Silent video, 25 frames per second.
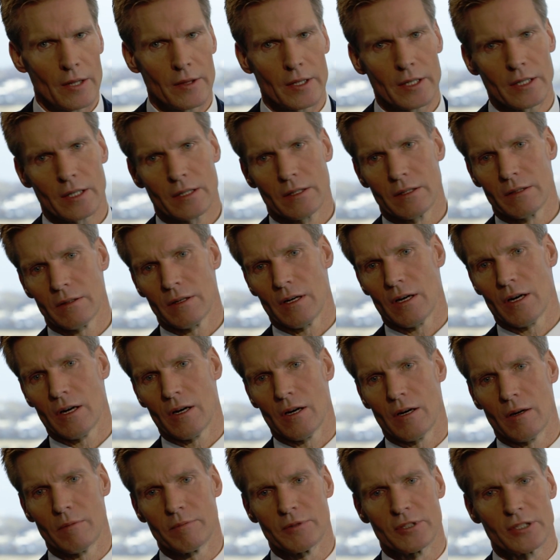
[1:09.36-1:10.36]
I think,
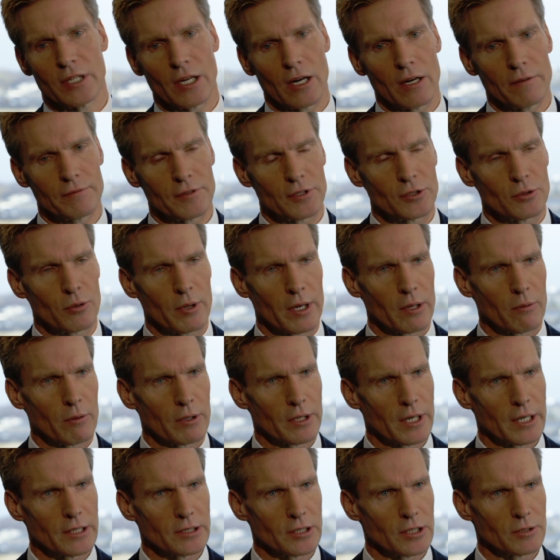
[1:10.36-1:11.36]
obviously, after
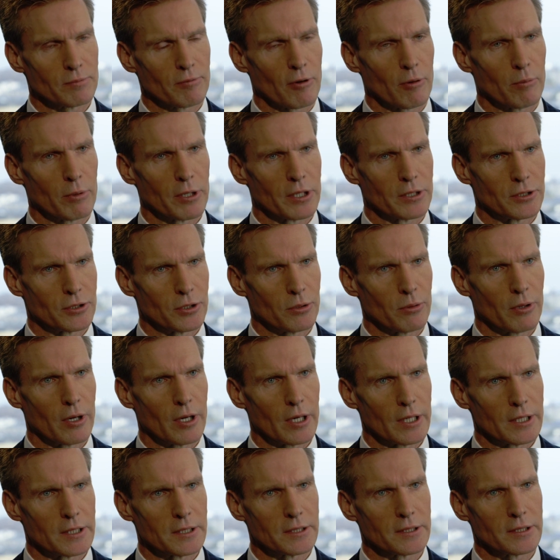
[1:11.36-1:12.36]
21 days, it's probably too
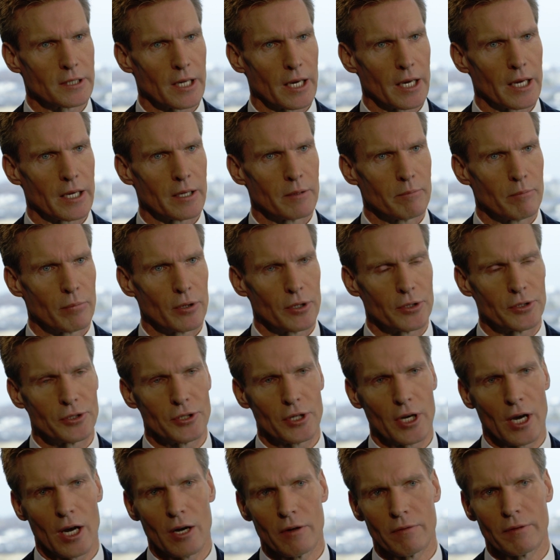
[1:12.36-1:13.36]
early to say.
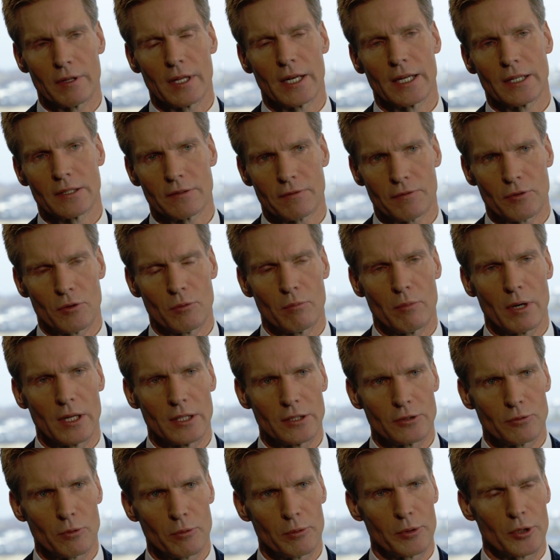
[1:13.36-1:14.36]
But over the next few
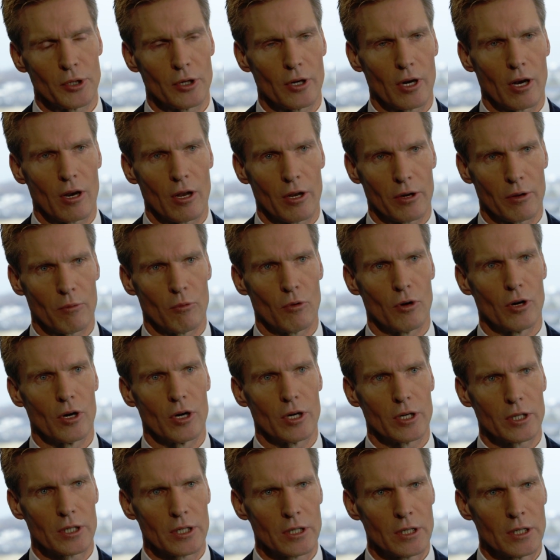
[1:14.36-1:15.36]
months, we'll be doing a lot of
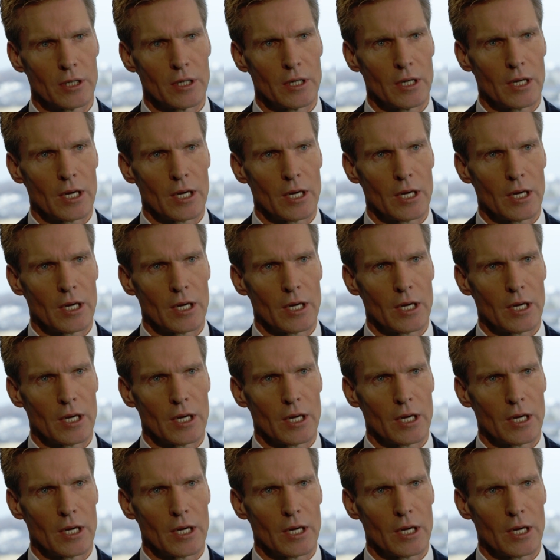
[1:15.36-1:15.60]
work.